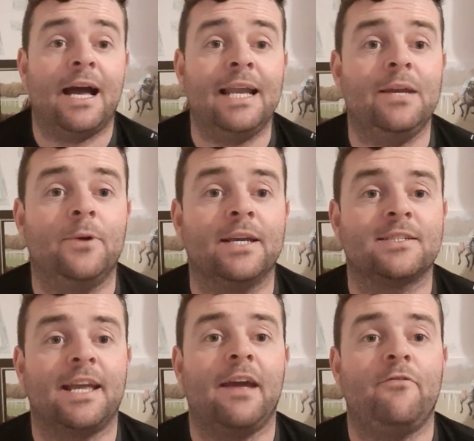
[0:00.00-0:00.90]
Anyway,
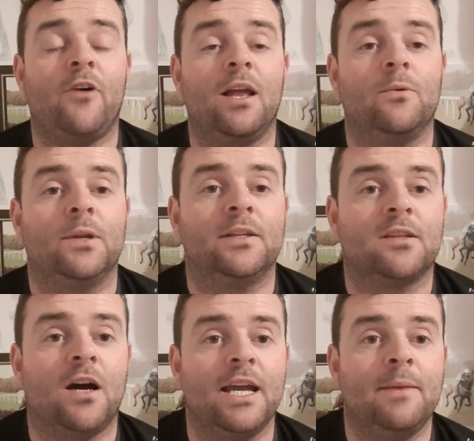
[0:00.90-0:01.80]
stay following. The
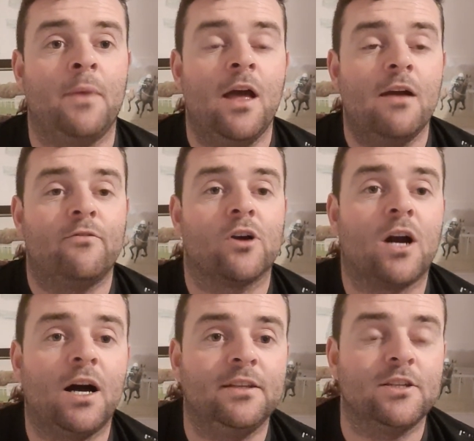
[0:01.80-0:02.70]
time for
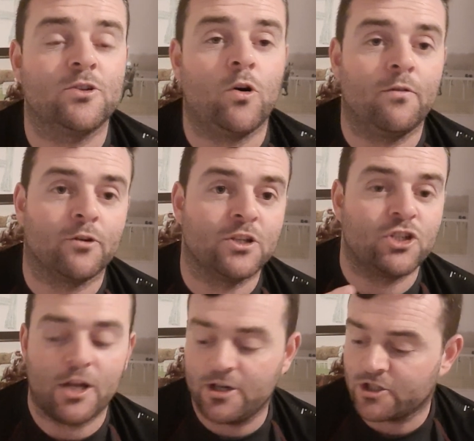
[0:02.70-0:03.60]
Codden is over.
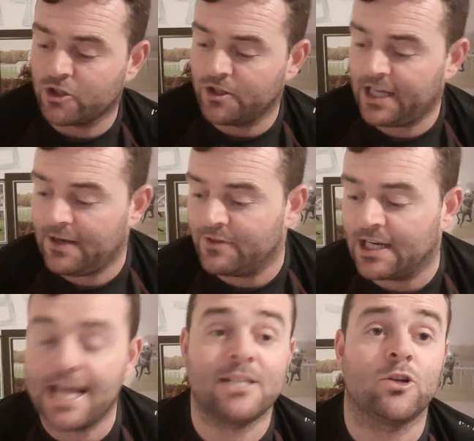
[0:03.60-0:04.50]
Enjoy your Sunday
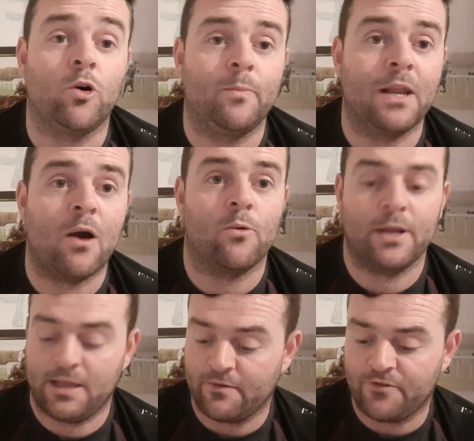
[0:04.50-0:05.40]
evening. Let's hope
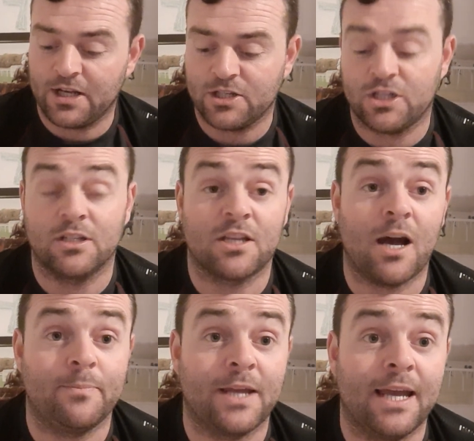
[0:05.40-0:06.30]
Lowry can finish in the
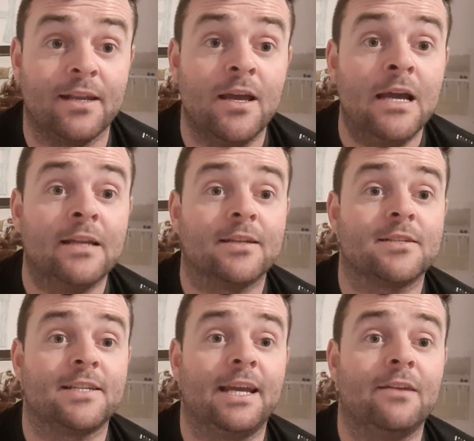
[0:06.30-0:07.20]
top 10 to
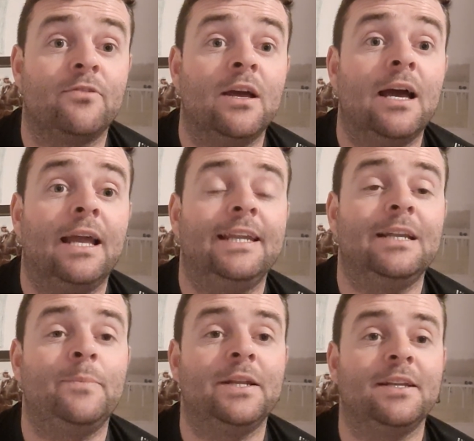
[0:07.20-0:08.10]
save a
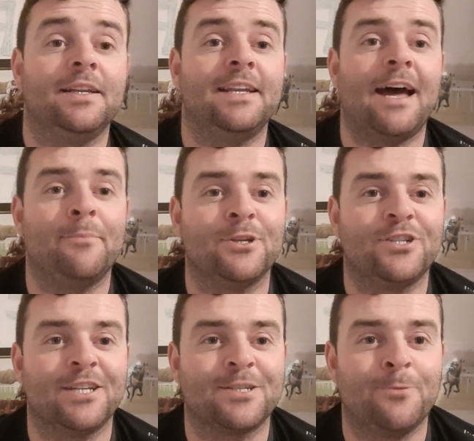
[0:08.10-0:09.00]
little bit of the
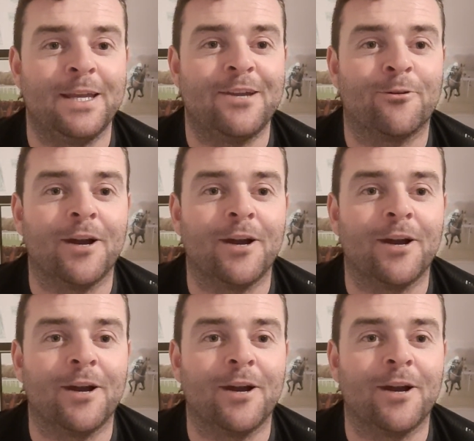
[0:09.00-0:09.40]
damage this week.